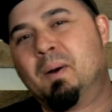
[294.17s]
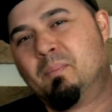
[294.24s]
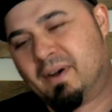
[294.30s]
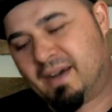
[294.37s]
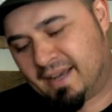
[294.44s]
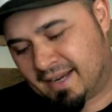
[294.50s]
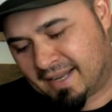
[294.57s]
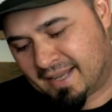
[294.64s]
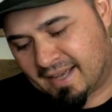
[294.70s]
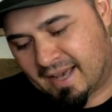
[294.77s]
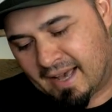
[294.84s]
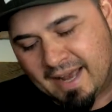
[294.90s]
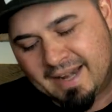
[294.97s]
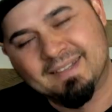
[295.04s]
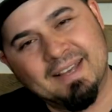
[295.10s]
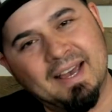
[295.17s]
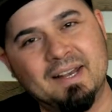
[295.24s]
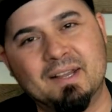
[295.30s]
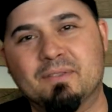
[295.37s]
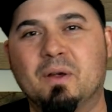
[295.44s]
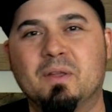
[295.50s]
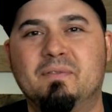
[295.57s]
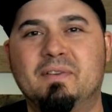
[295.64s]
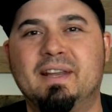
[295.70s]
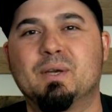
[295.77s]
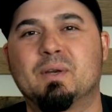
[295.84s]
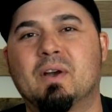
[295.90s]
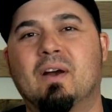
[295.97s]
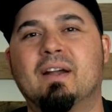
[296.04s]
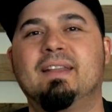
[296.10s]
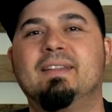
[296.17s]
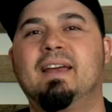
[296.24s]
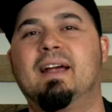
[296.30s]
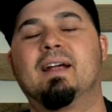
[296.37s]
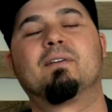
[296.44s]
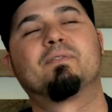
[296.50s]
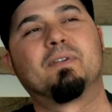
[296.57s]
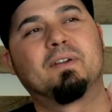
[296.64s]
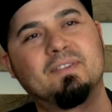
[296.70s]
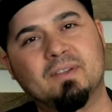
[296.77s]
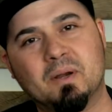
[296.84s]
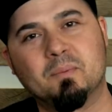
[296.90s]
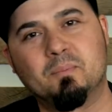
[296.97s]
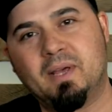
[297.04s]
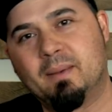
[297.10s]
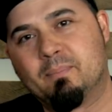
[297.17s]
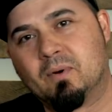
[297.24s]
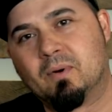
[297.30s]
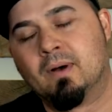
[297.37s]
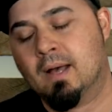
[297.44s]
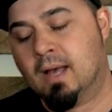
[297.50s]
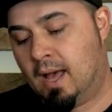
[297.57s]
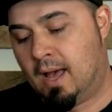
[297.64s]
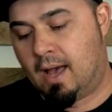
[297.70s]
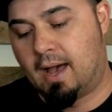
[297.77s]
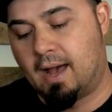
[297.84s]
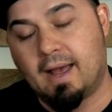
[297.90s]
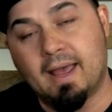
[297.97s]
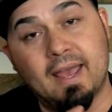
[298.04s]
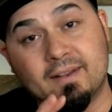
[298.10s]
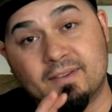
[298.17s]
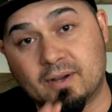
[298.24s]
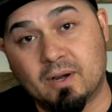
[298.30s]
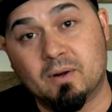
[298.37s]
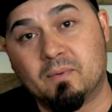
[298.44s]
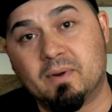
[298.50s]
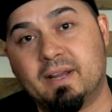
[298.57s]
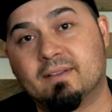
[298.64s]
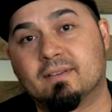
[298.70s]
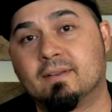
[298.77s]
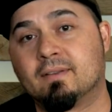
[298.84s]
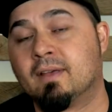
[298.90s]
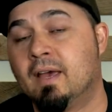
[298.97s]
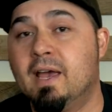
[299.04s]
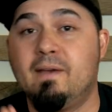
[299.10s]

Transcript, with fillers: but I decided to throw the video card in there for certain people uh, and certain reasons.